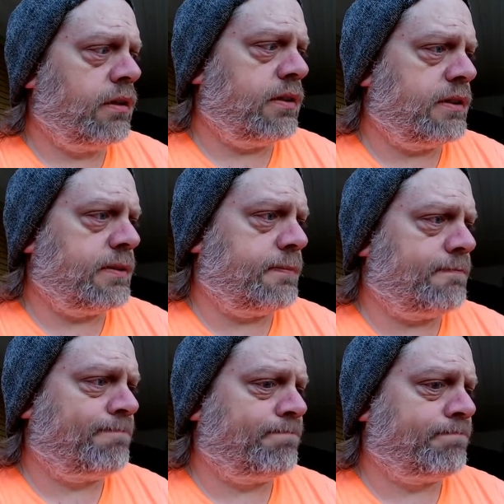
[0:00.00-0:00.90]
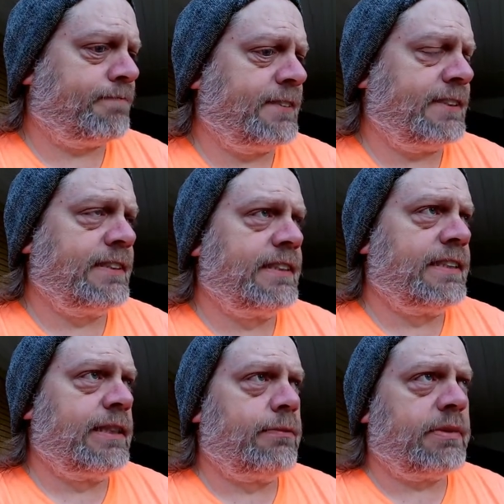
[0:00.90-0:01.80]

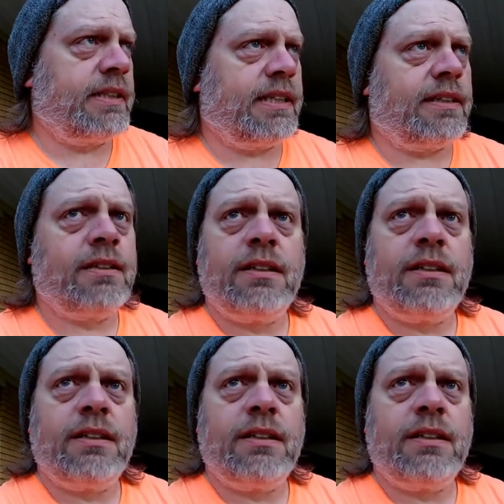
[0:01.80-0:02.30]
But yeah.